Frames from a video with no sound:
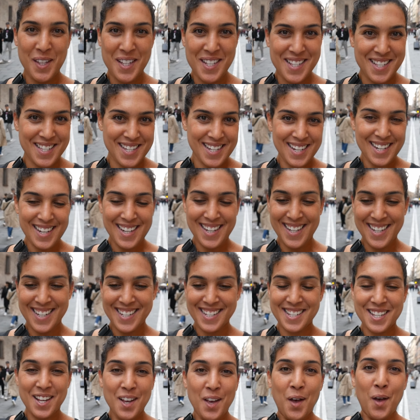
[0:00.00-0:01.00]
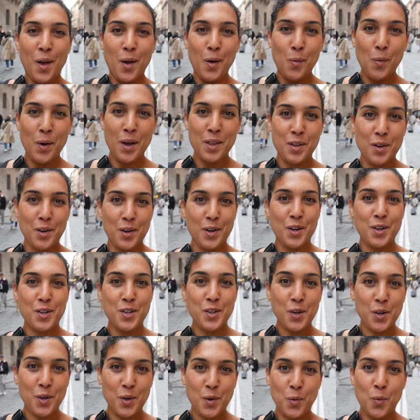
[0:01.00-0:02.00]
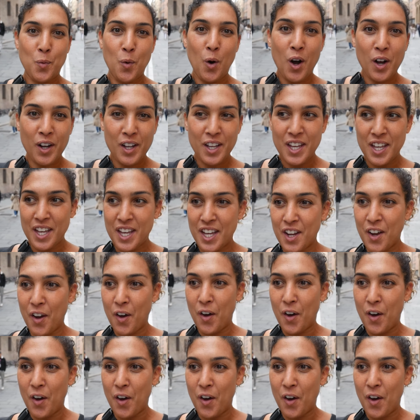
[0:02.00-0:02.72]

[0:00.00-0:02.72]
this city is. Whether you're walking